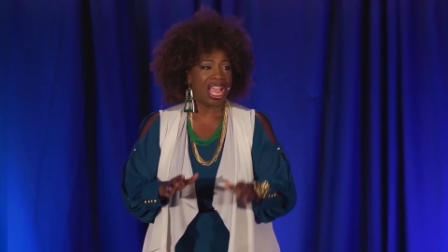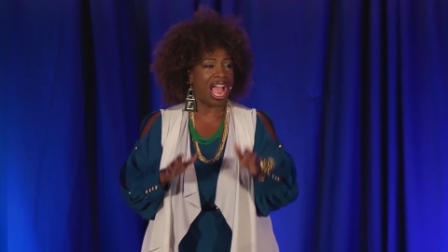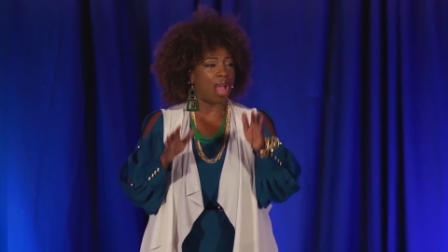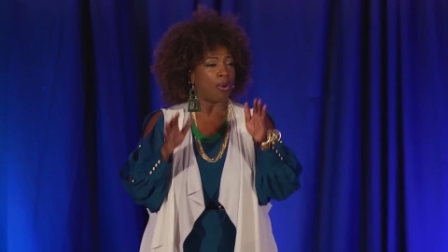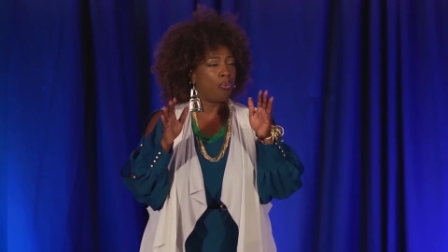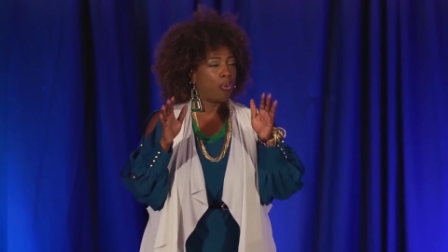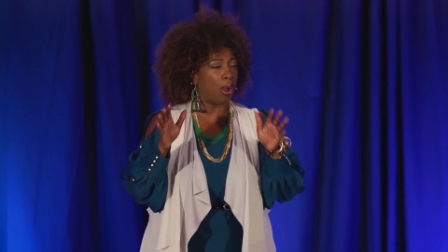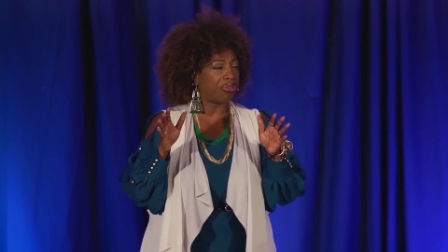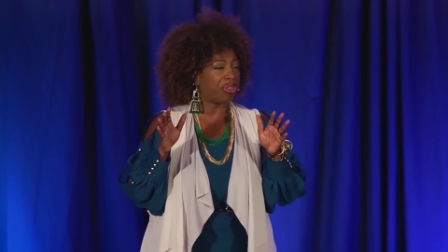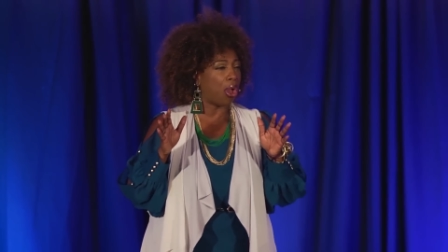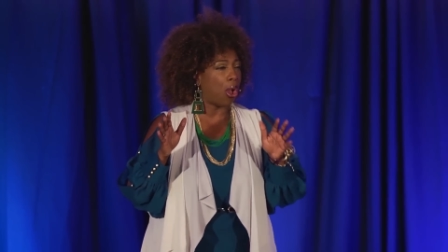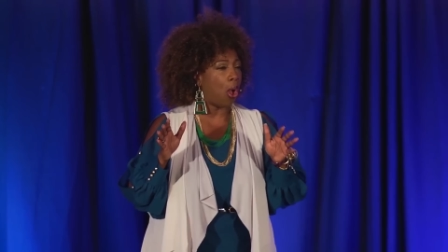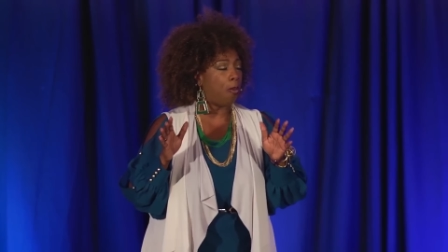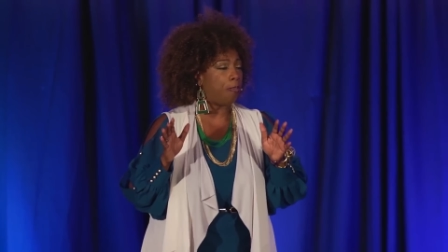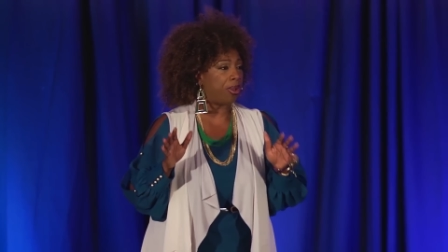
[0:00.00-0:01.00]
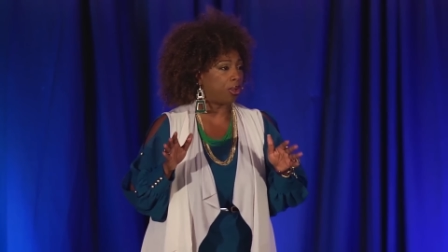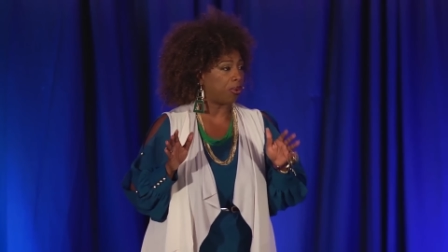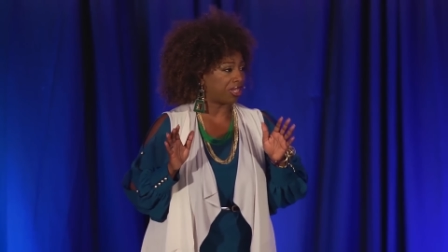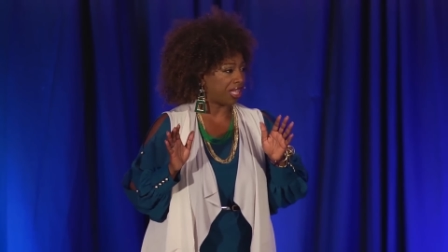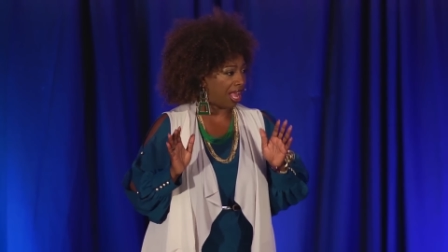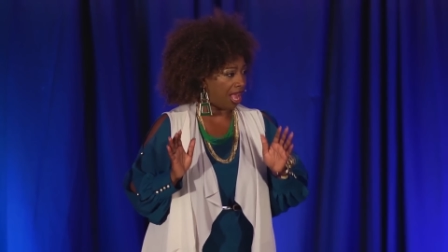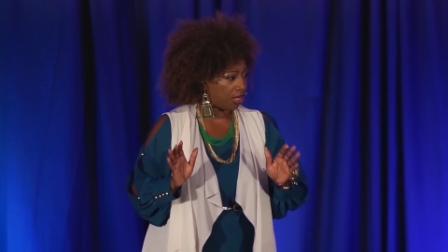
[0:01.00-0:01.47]
I wrote the whole book
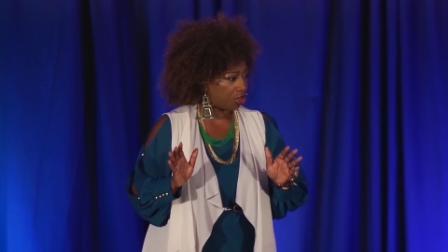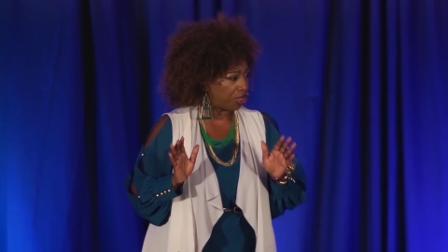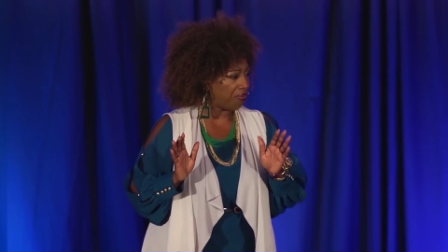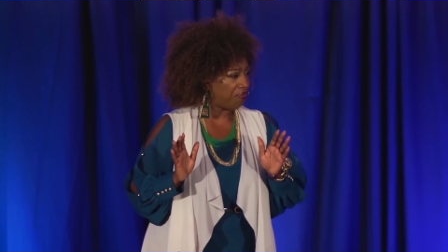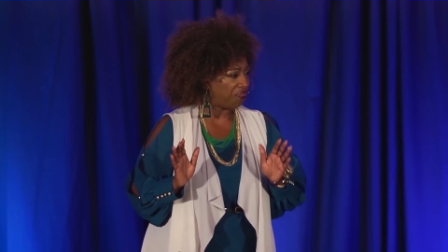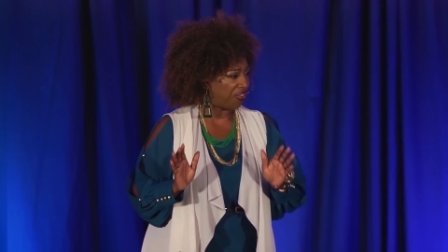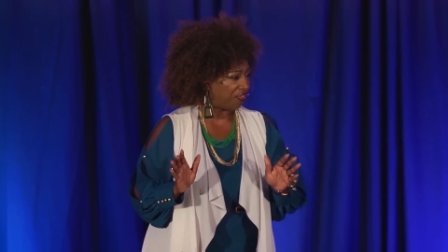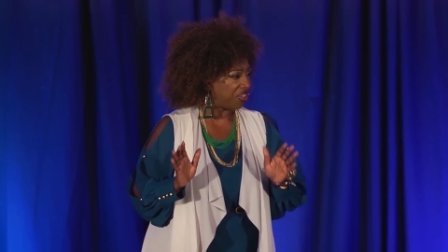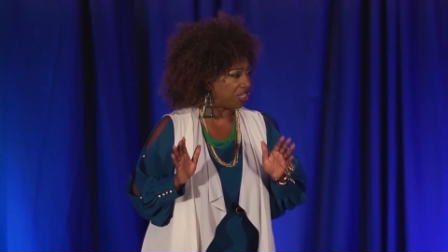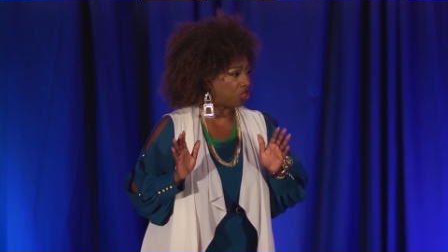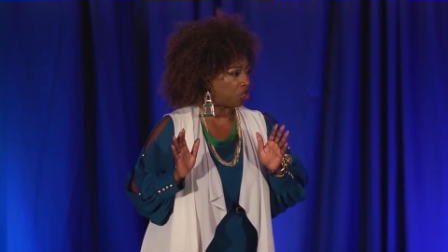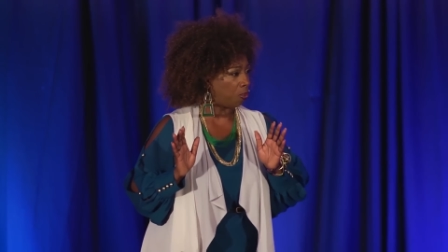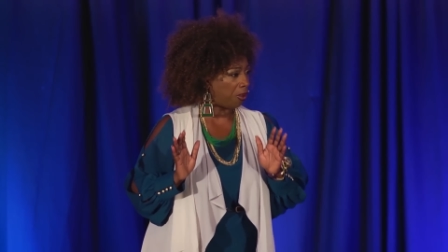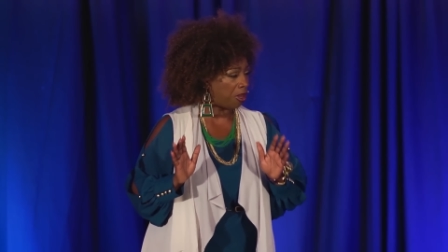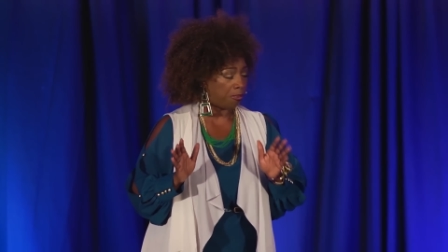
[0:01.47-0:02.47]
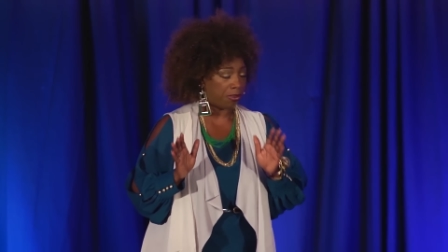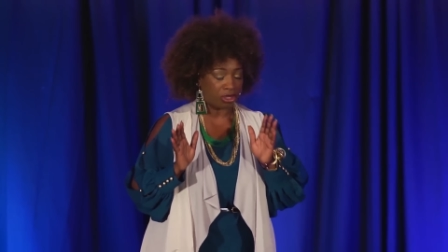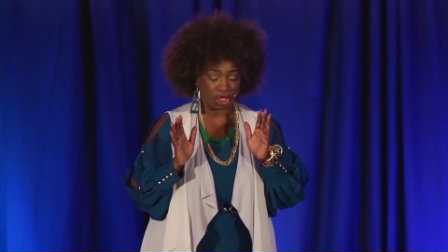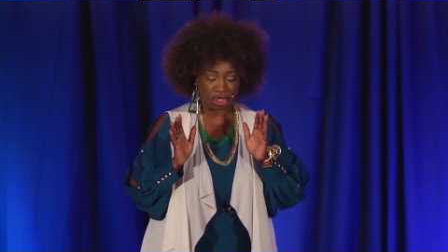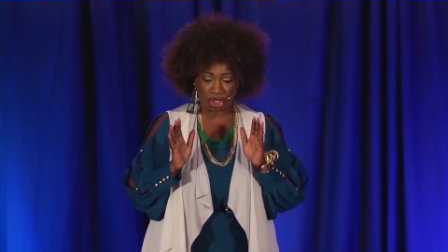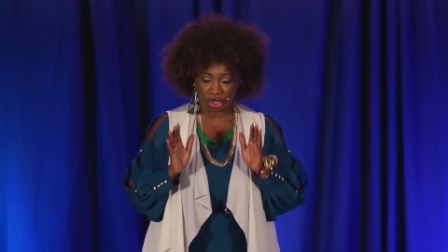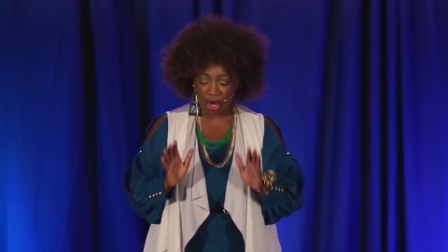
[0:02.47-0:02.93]
with one hundred fifty-two people
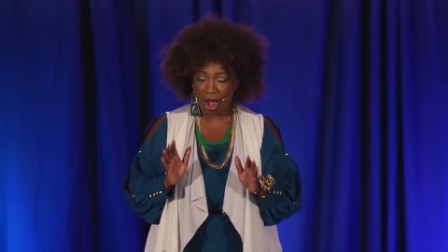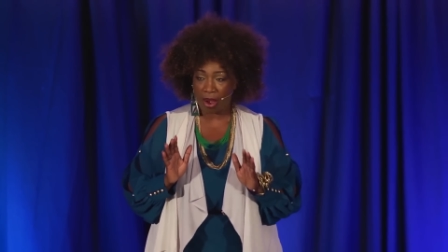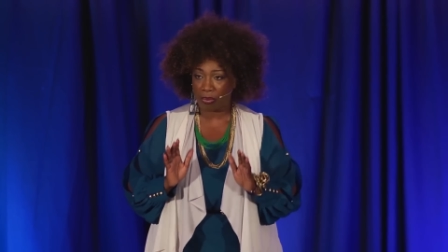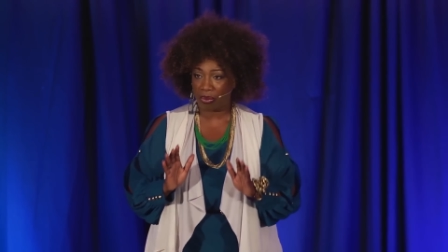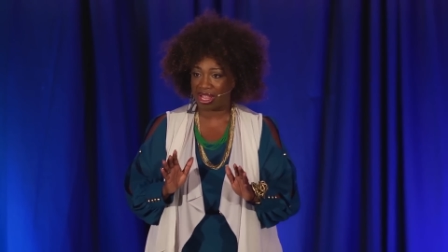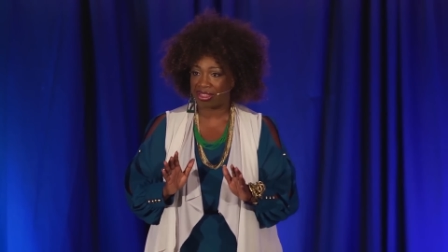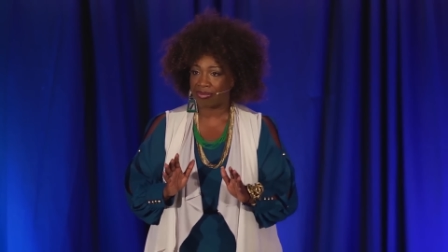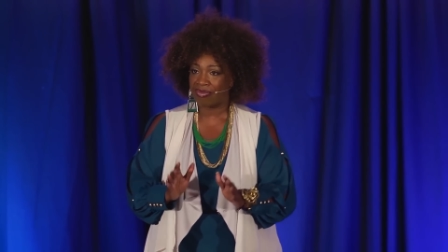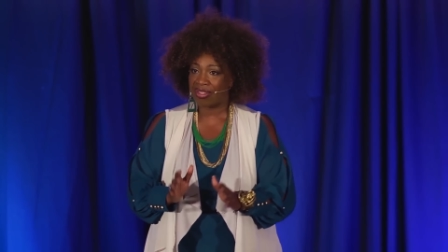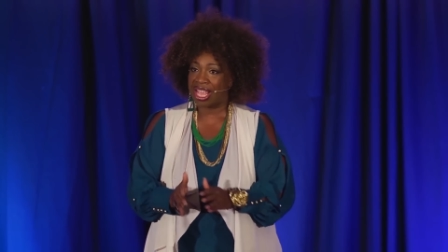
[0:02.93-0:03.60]
to start with.